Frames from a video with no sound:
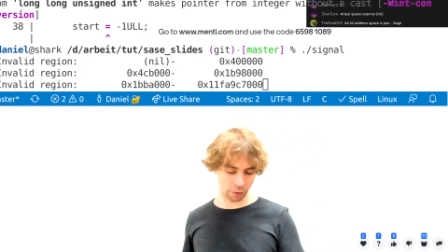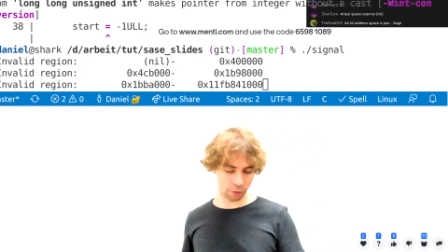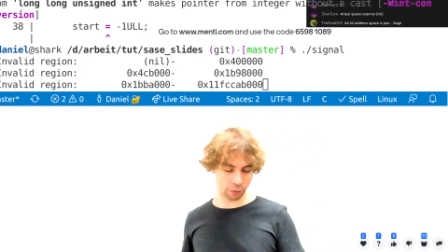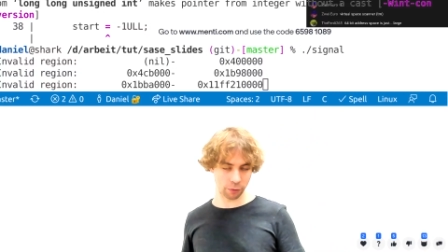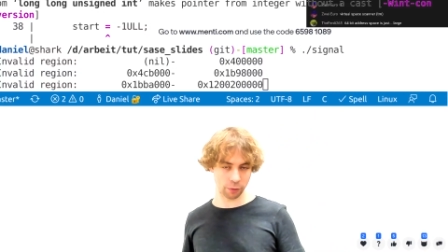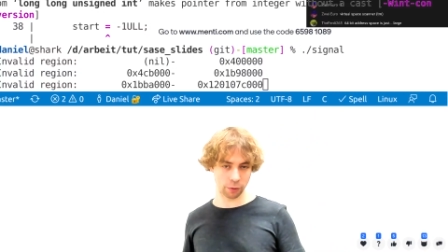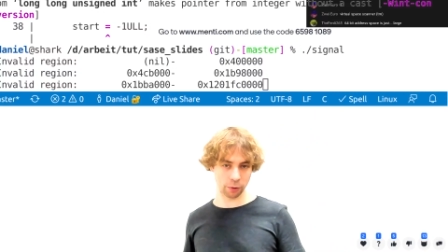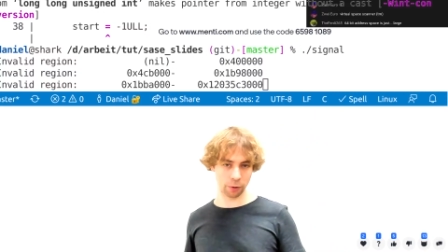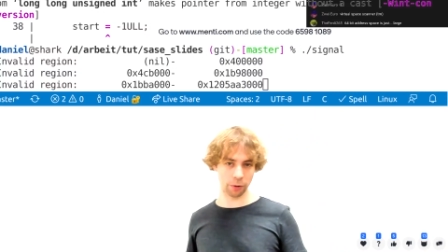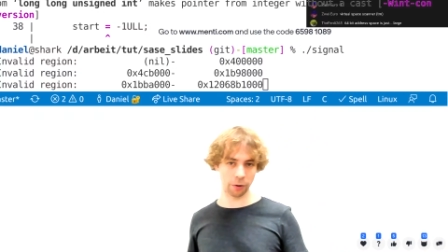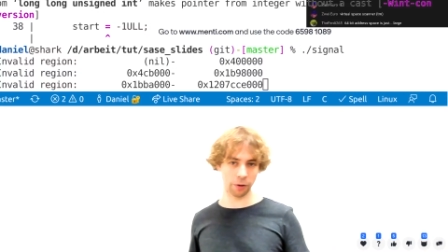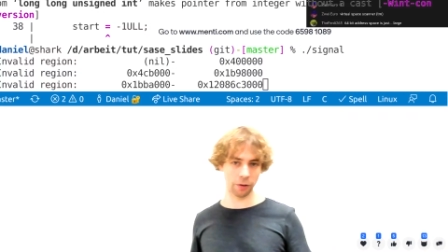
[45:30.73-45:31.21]

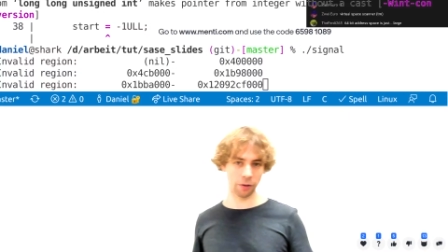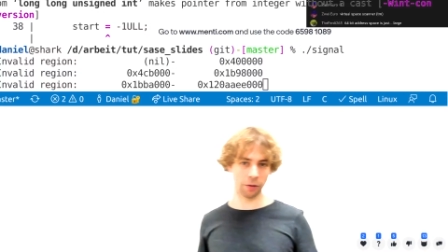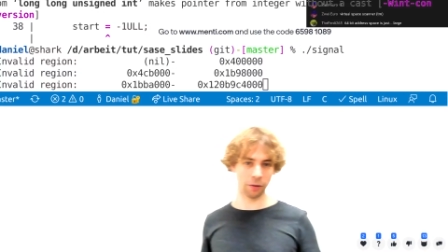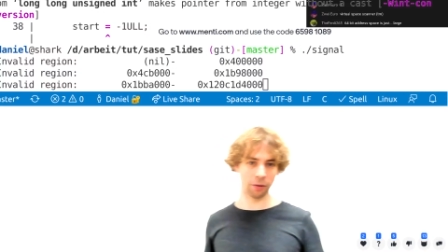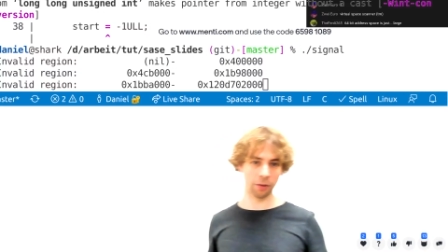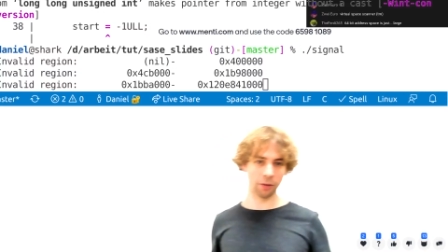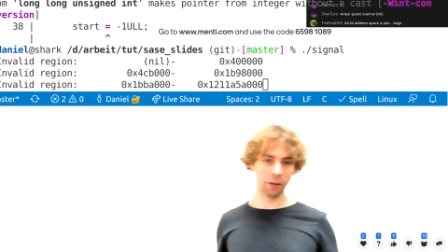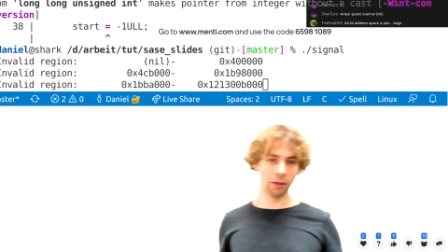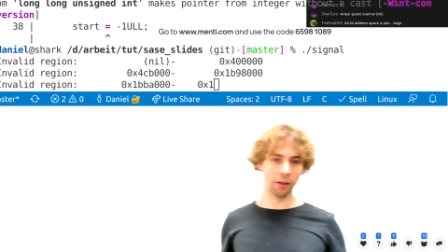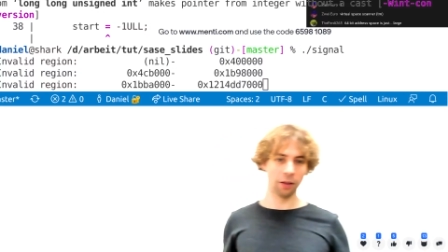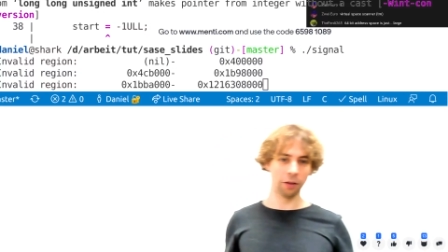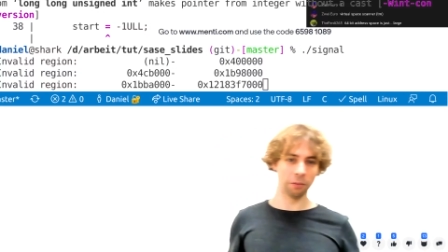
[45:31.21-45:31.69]
of
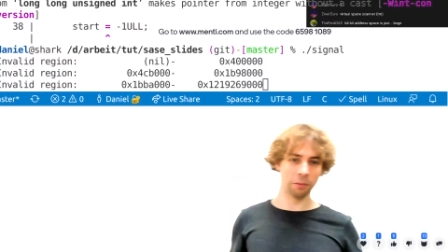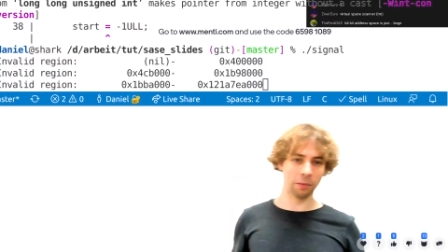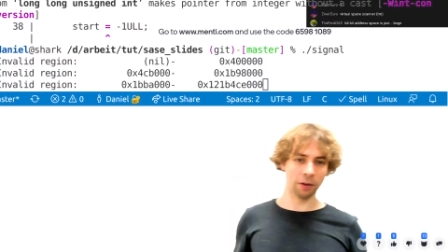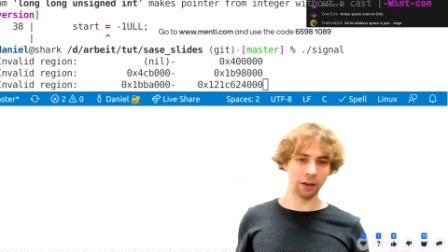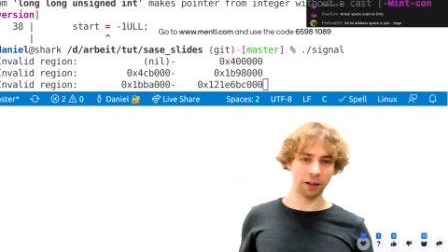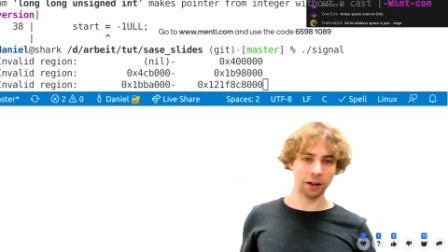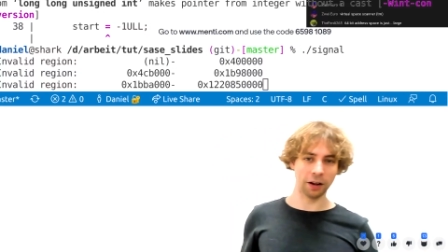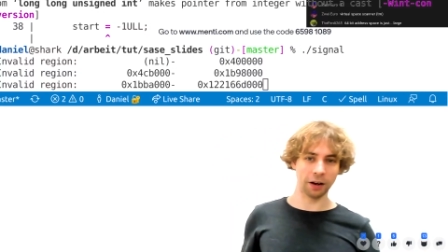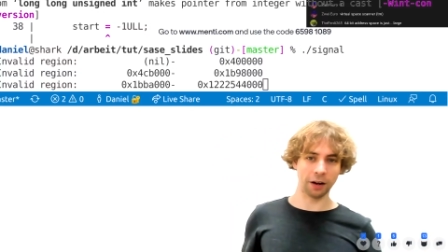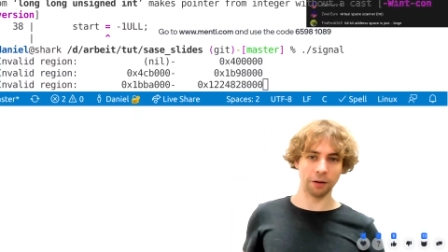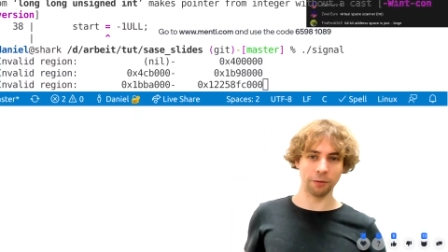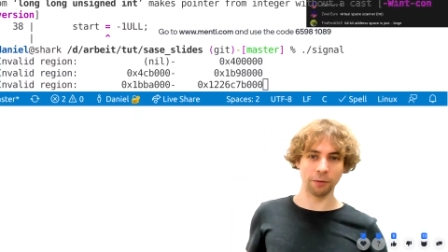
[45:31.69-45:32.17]
course,
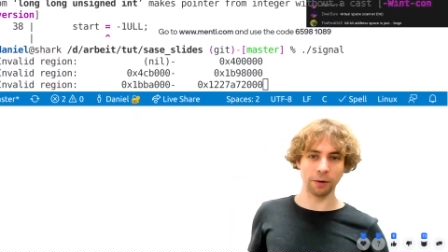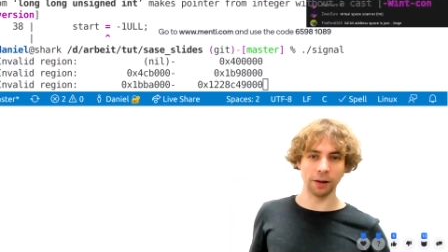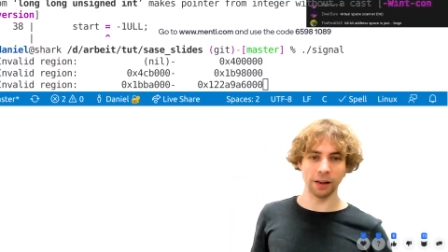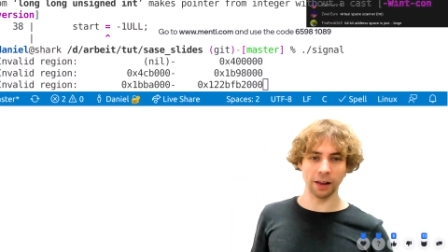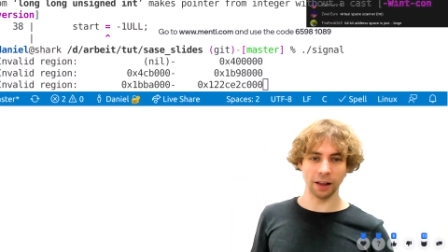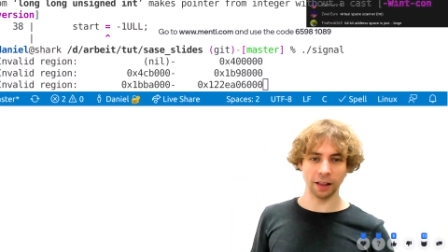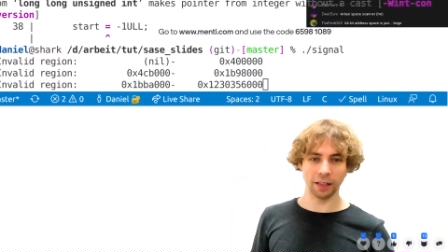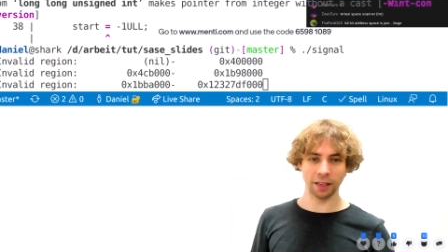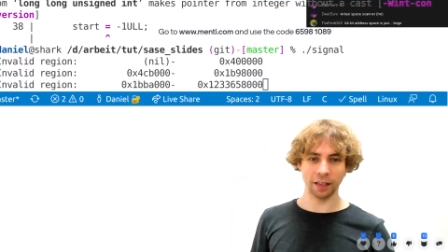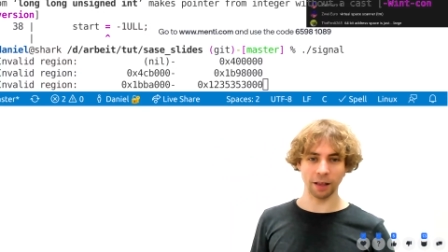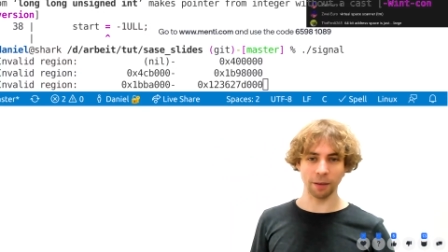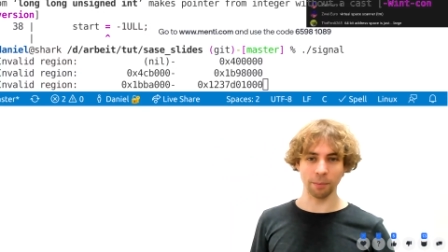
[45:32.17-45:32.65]
but then I will
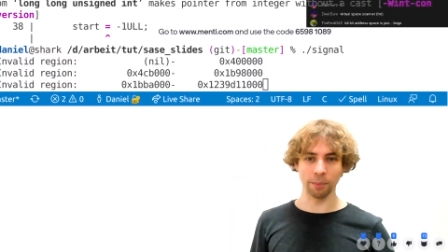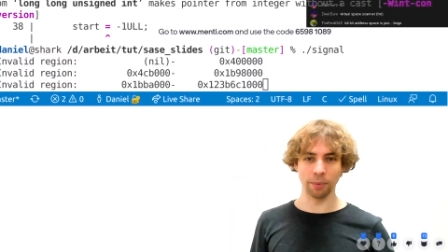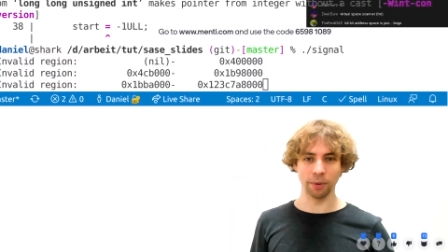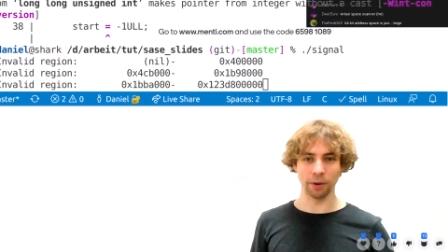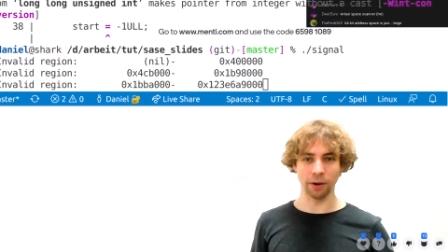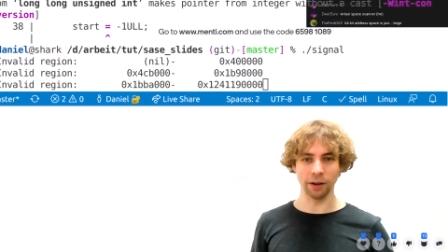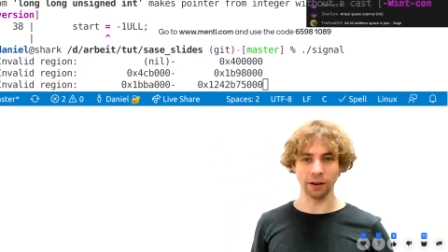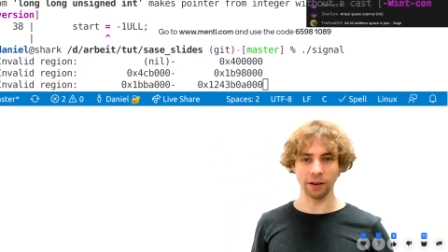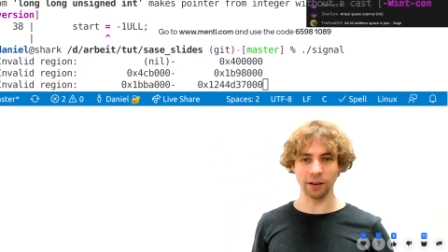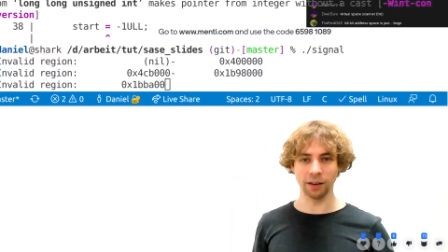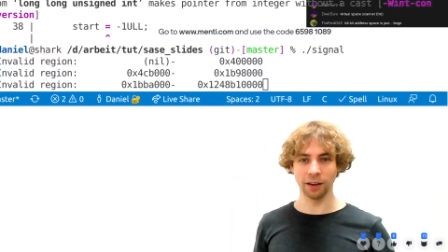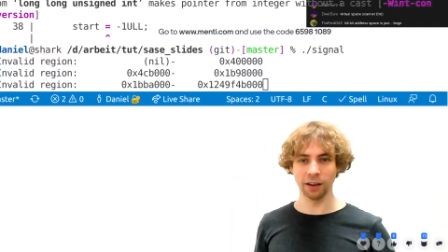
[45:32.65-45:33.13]
at some
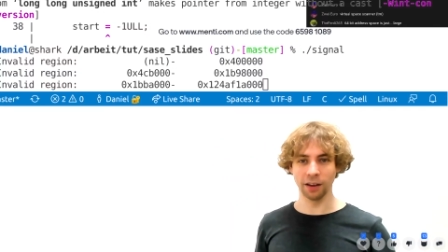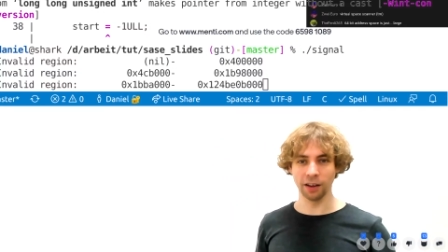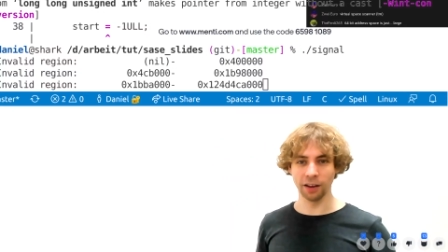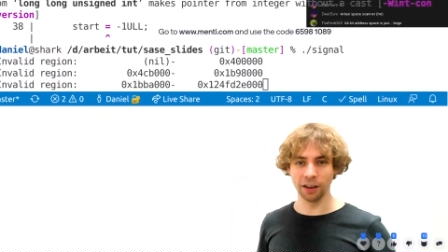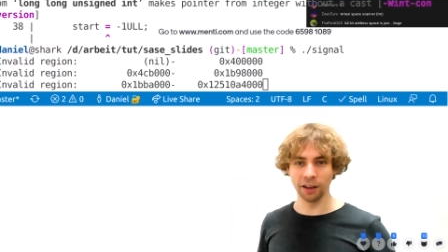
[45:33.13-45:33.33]
point